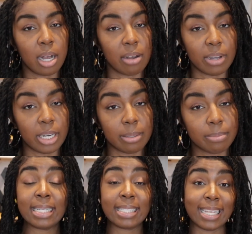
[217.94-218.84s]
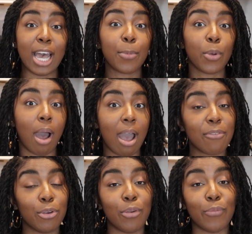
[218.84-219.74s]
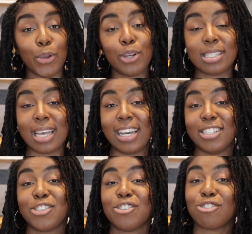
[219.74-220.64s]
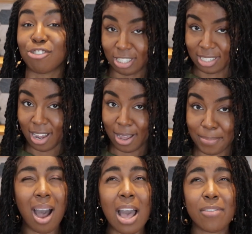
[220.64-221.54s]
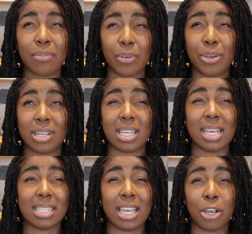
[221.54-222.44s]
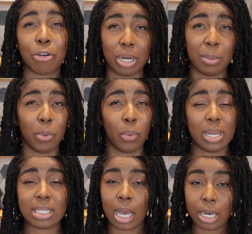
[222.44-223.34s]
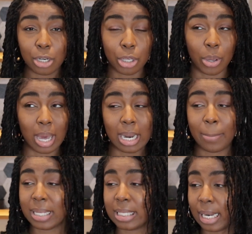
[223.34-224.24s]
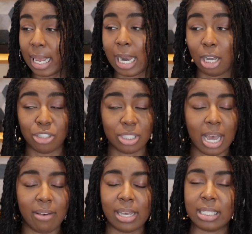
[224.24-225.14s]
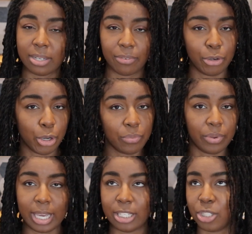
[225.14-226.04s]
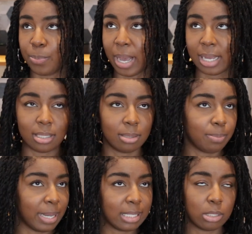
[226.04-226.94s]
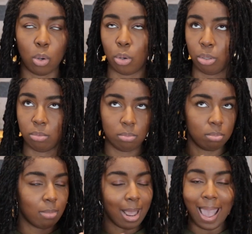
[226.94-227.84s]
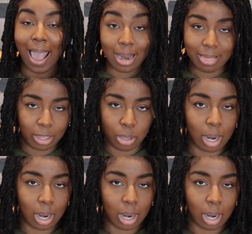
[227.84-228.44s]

I can't find it. Set up your iPhone focus and screen time. iPhone focus is incredible. It's kind of new, and it basically allows you to have a different notification pattern based on anything you